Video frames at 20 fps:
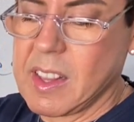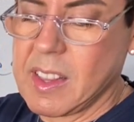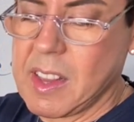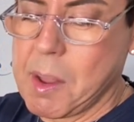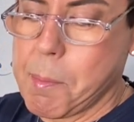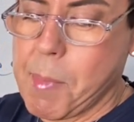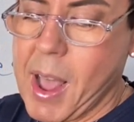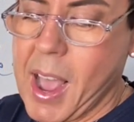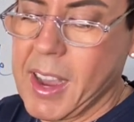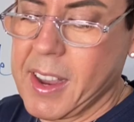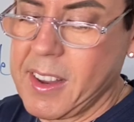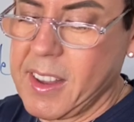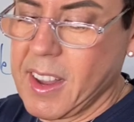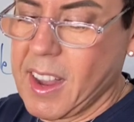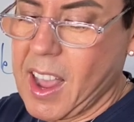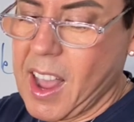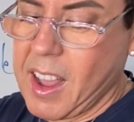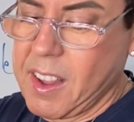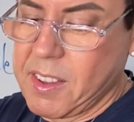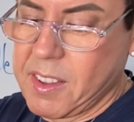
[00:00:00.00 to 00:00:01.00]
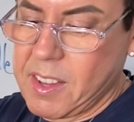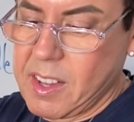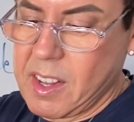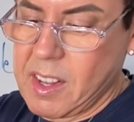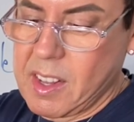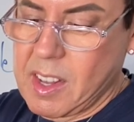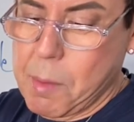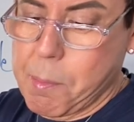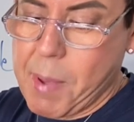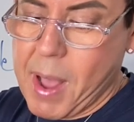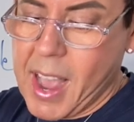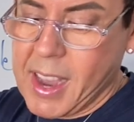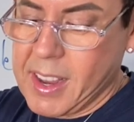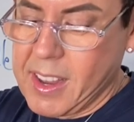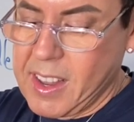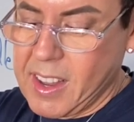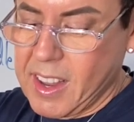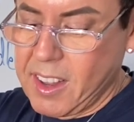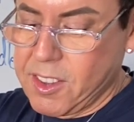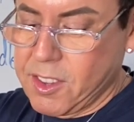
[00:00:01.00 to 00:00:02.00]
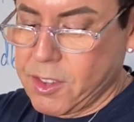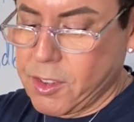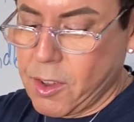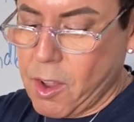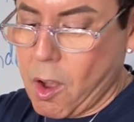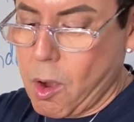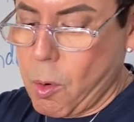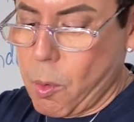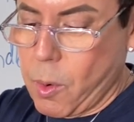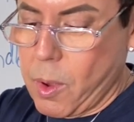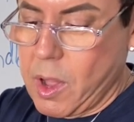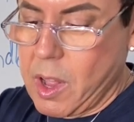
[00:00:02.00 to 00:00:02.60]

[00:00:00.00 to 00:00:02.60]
The packaging, guys. The packaging is so